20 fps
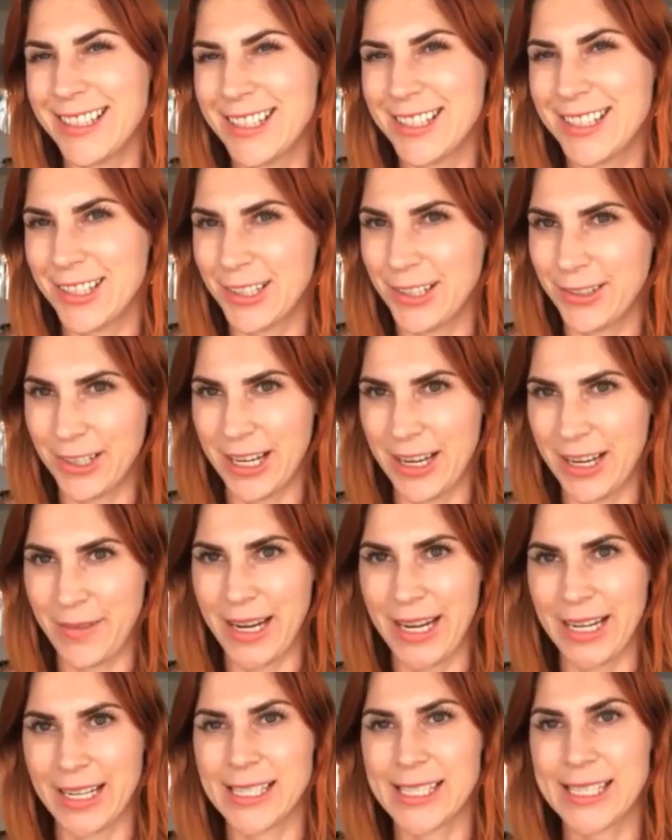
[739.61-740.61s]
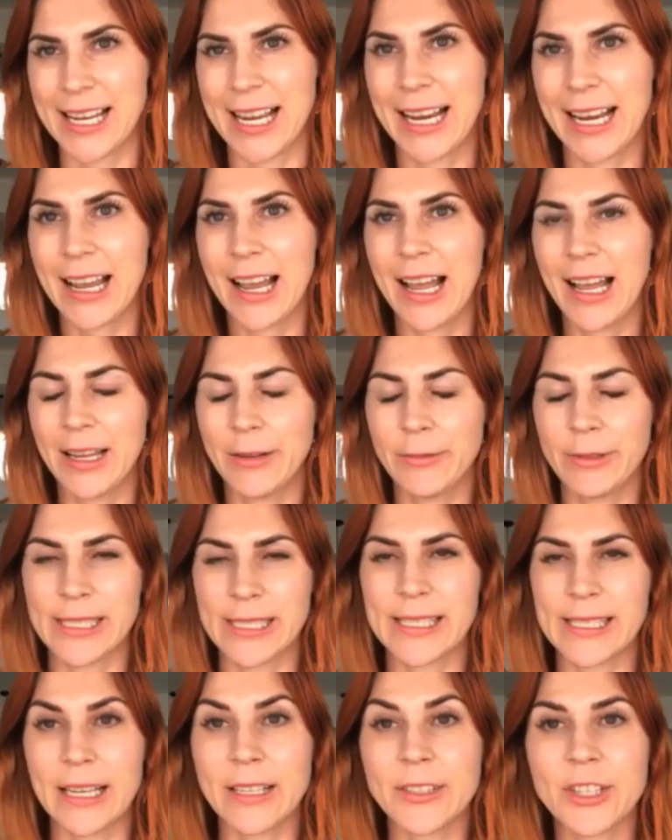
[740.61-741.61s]
Do you know what I mean? It's like it was
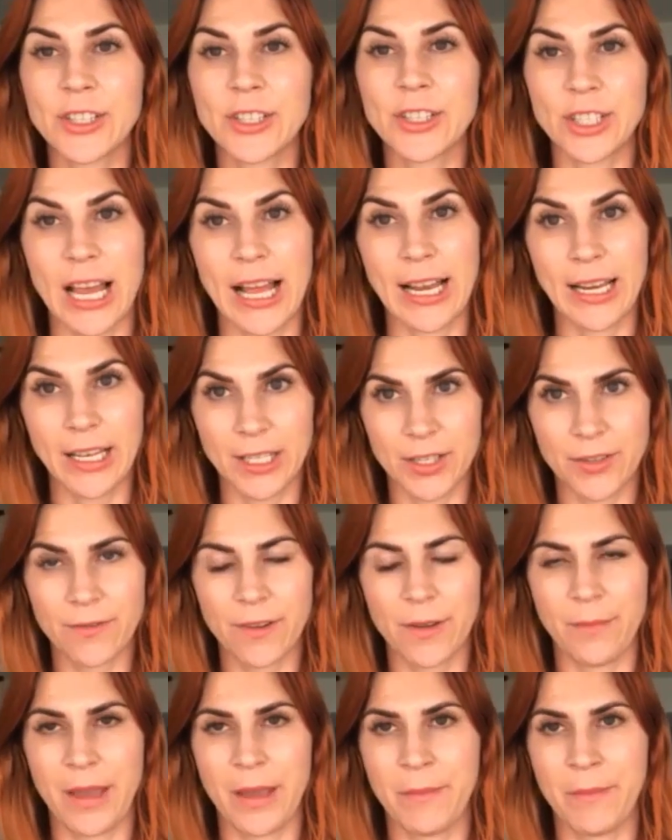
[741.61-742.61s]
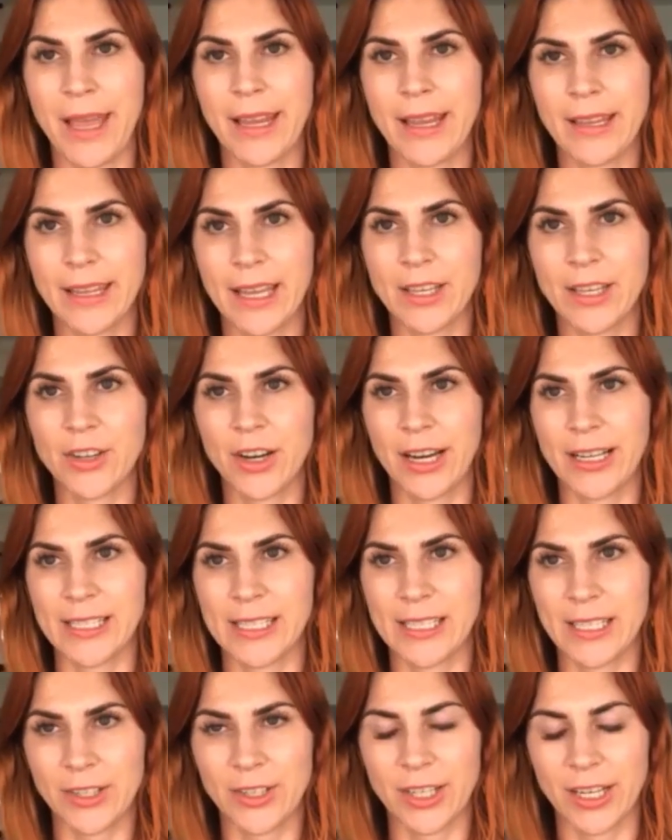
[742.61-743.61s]
such a challenge for me making that
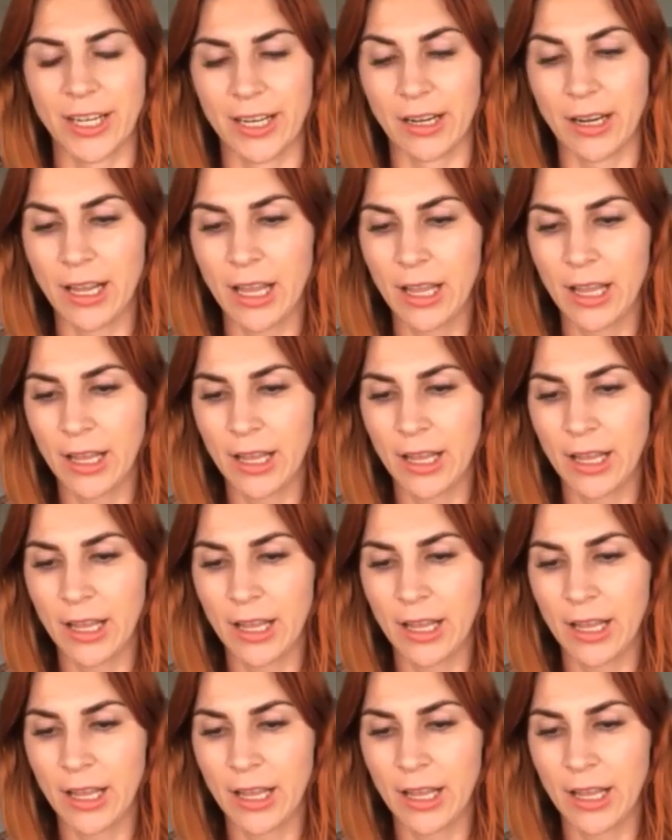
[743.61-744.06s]
transition.